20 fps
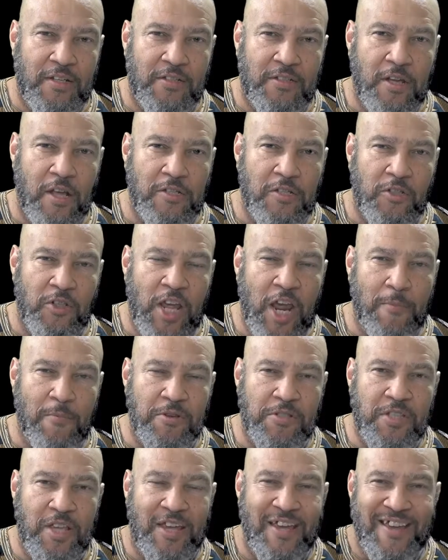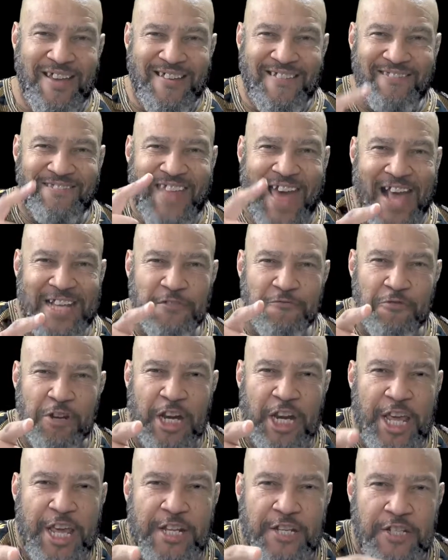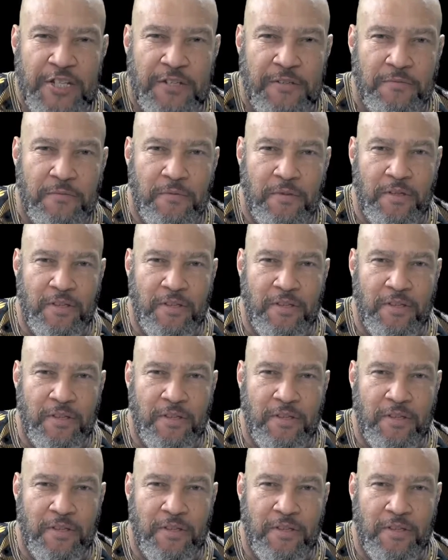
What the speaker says: Touch your neighbor and say, that's religion.